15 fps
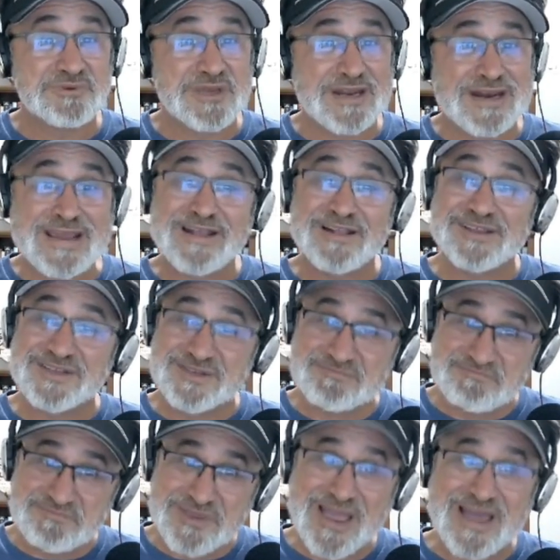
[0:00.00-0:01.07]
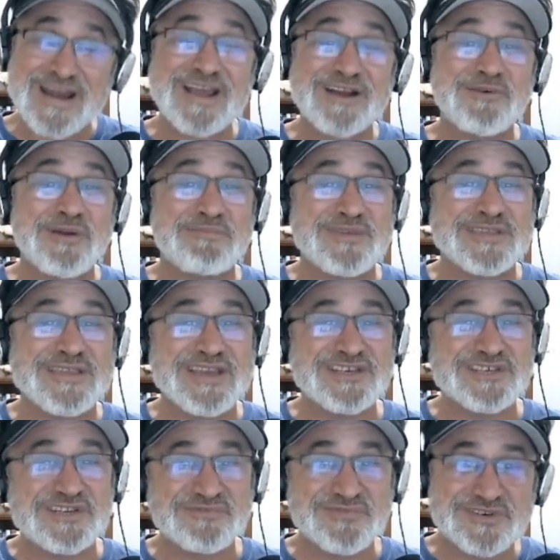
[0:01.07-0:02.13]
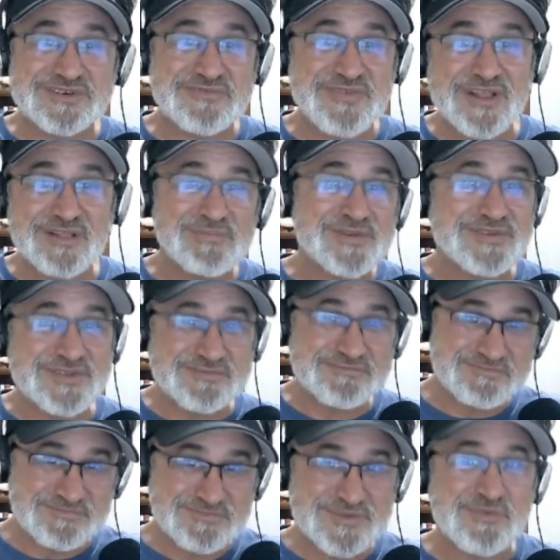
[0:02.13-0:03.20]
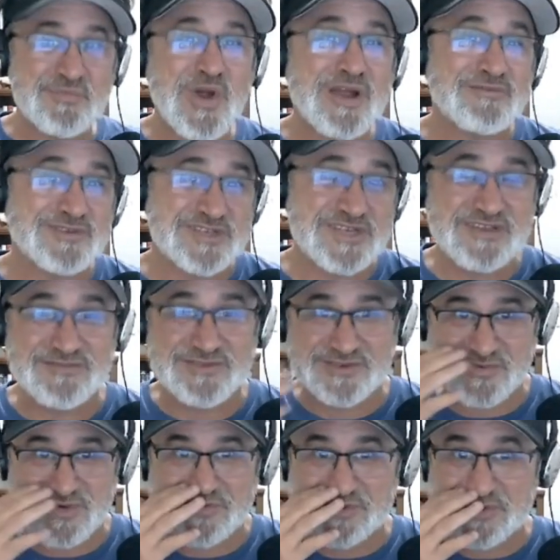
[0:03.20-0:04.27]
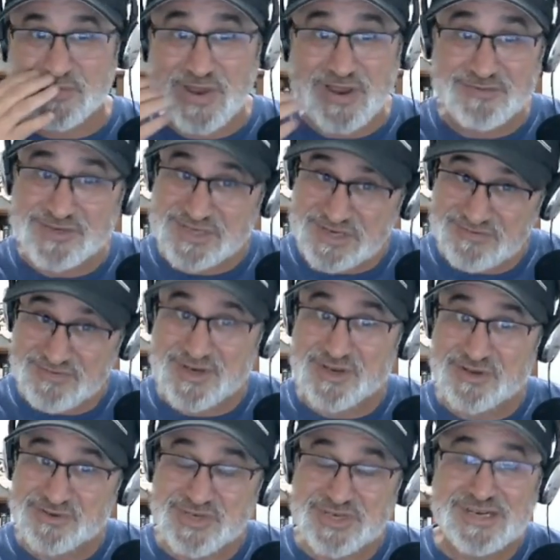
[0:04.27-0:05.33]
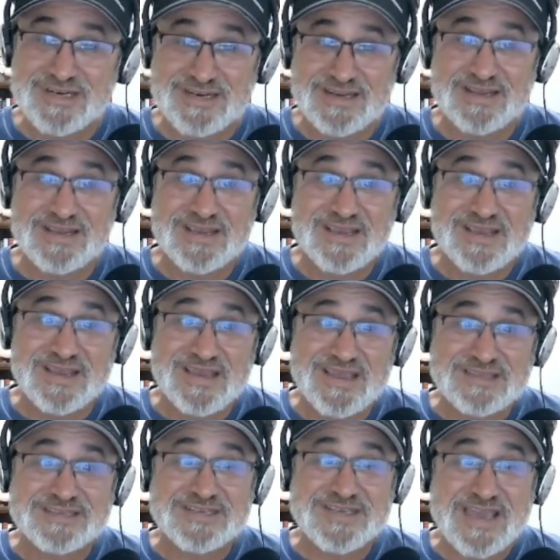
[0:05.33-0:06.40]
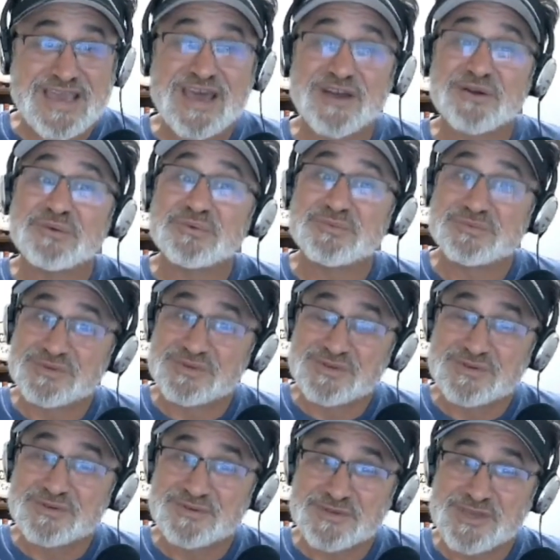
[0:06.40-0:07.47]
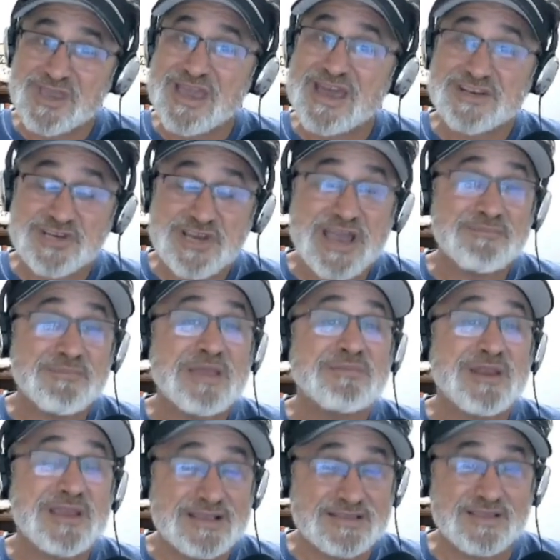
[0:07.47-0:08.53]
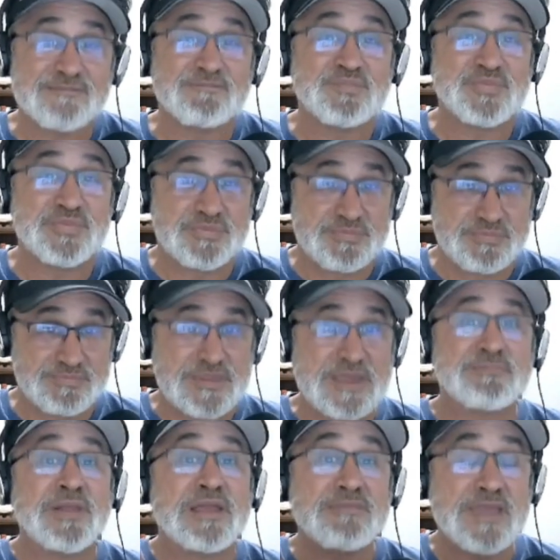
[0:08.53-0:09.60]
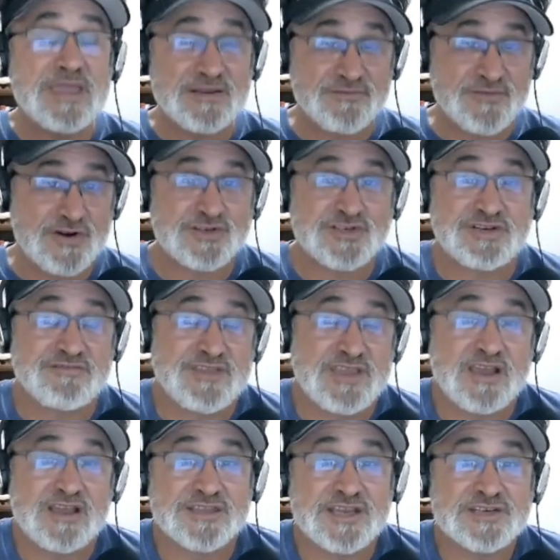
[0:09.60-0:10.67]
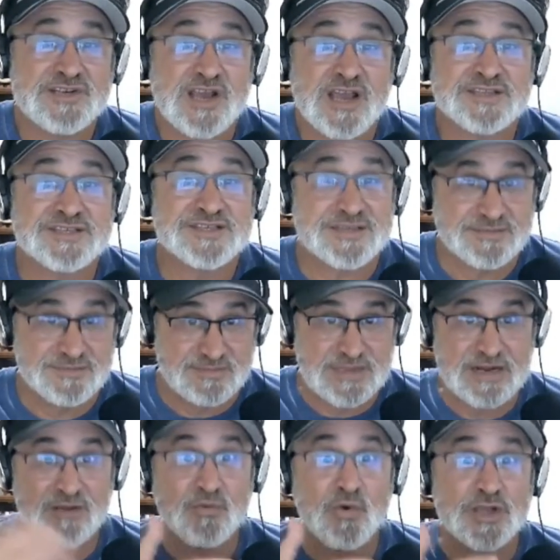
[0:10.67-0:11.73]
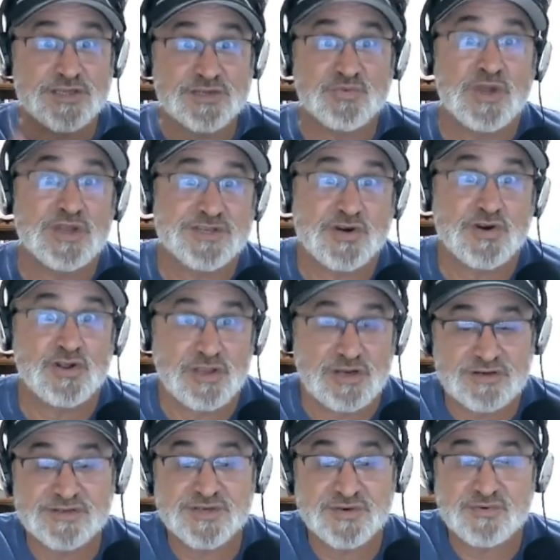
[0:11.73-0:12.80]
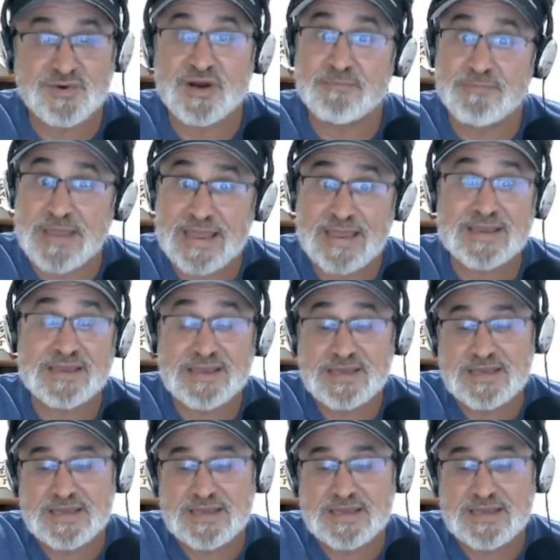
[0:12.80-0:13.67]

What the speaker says: Canales kind of had a reputation for developing some wide receivers when he was a wide receiver coach in Seattle. So you got a shot maybe to get that playmaking version of Deontay Johnson that he once was early in his career back.